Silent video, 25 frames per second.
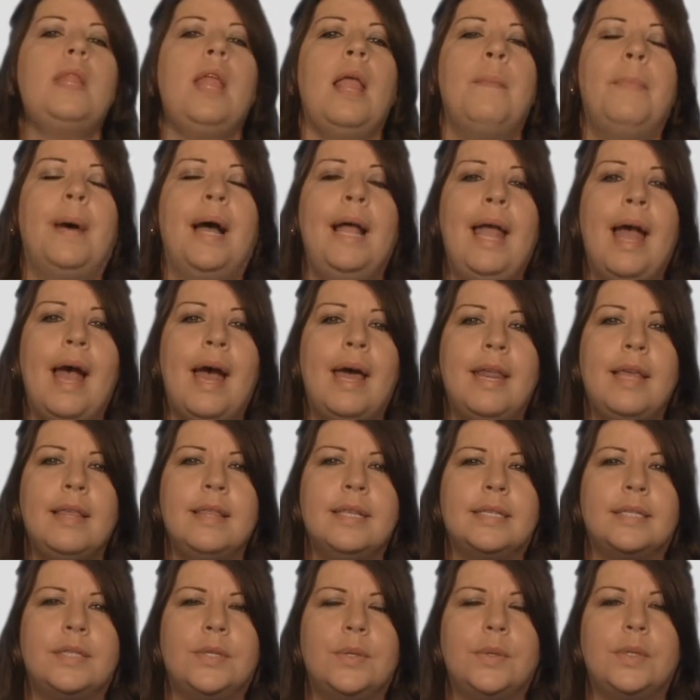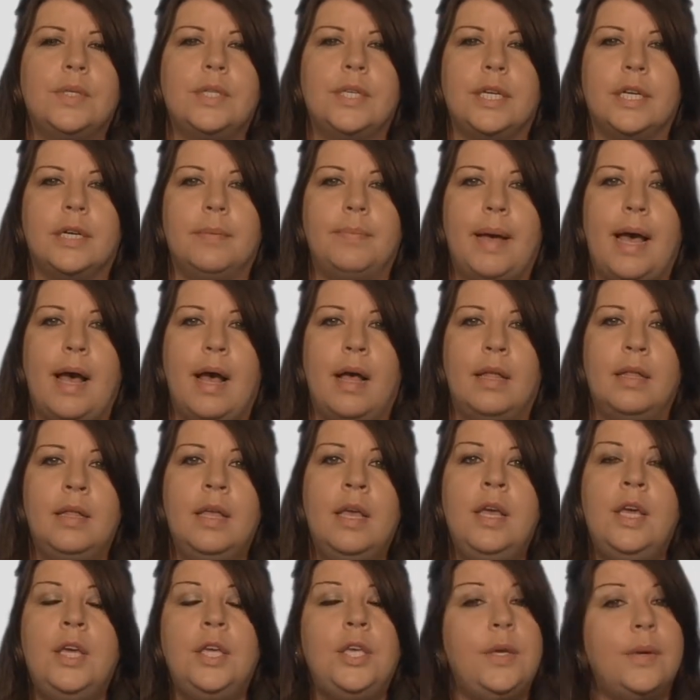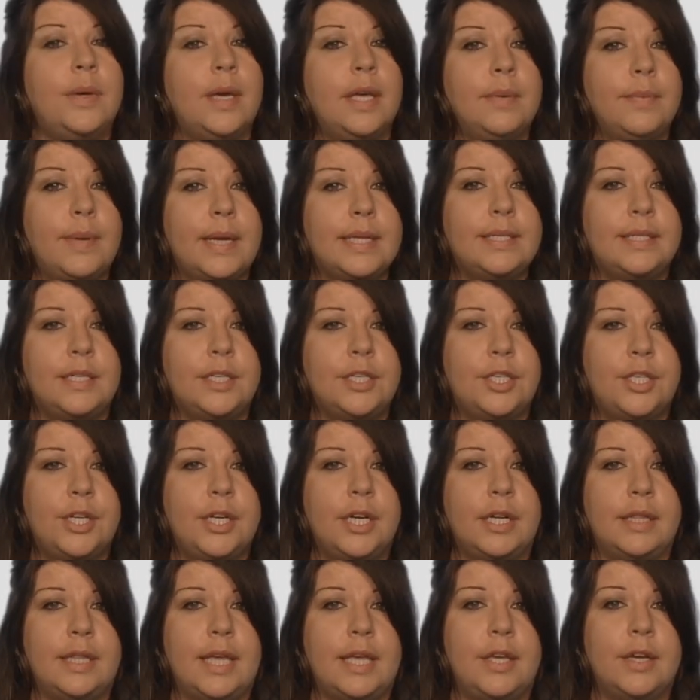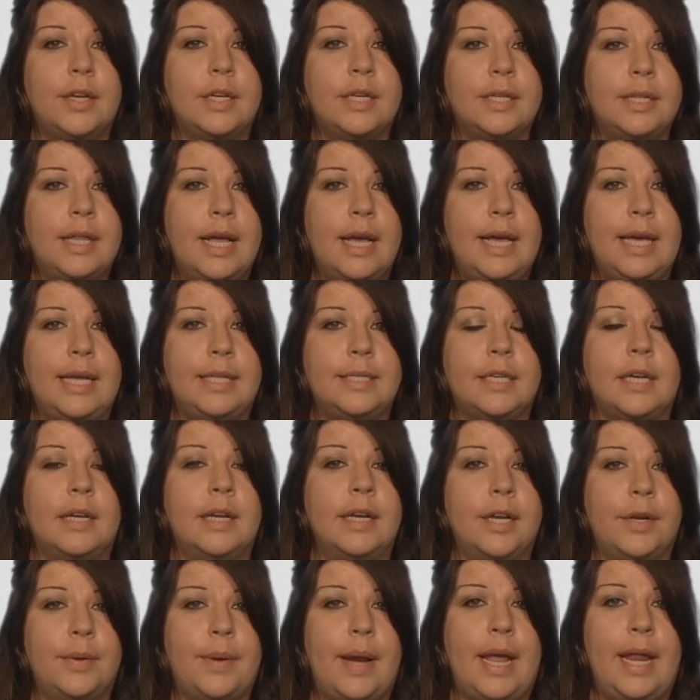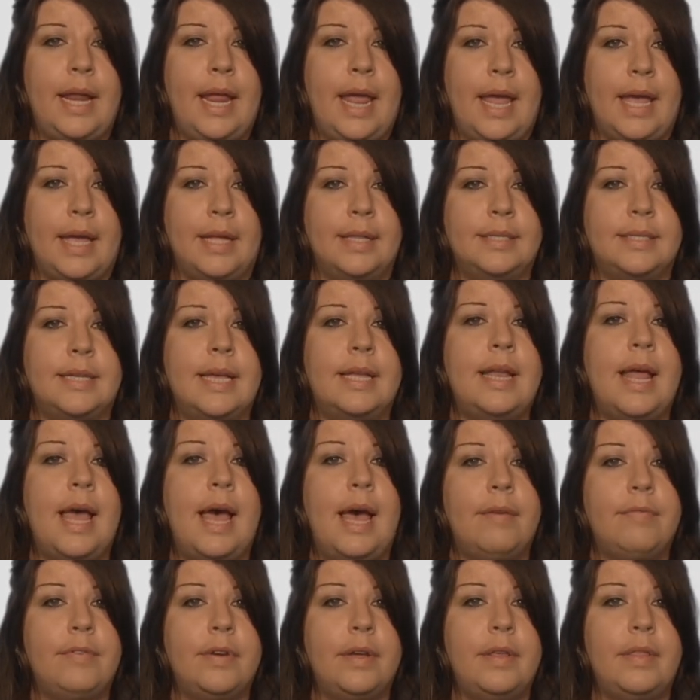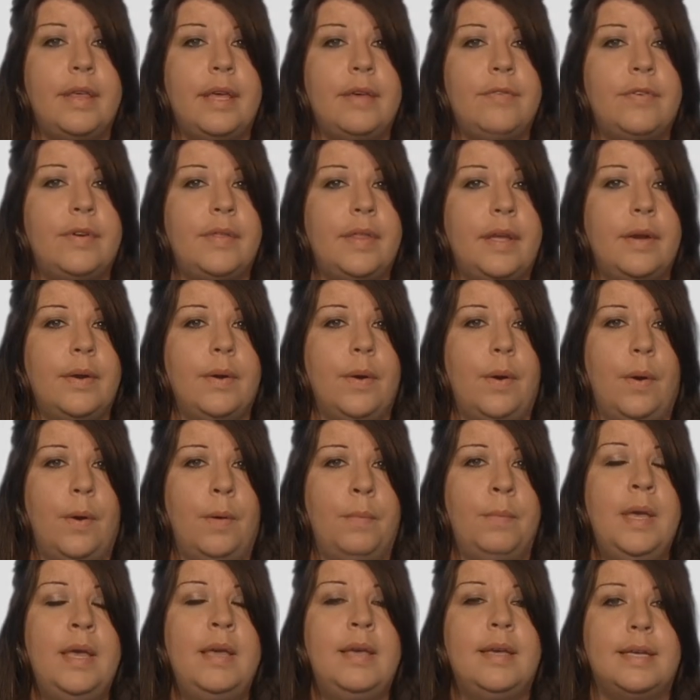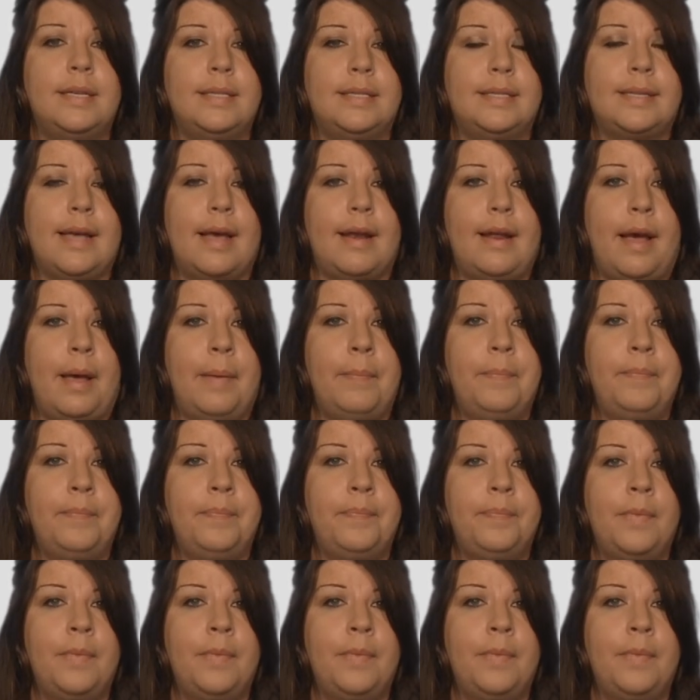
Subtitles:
By adding this tool to your belt, you can rest assured that your clients are in great hands and everything for their home is set up.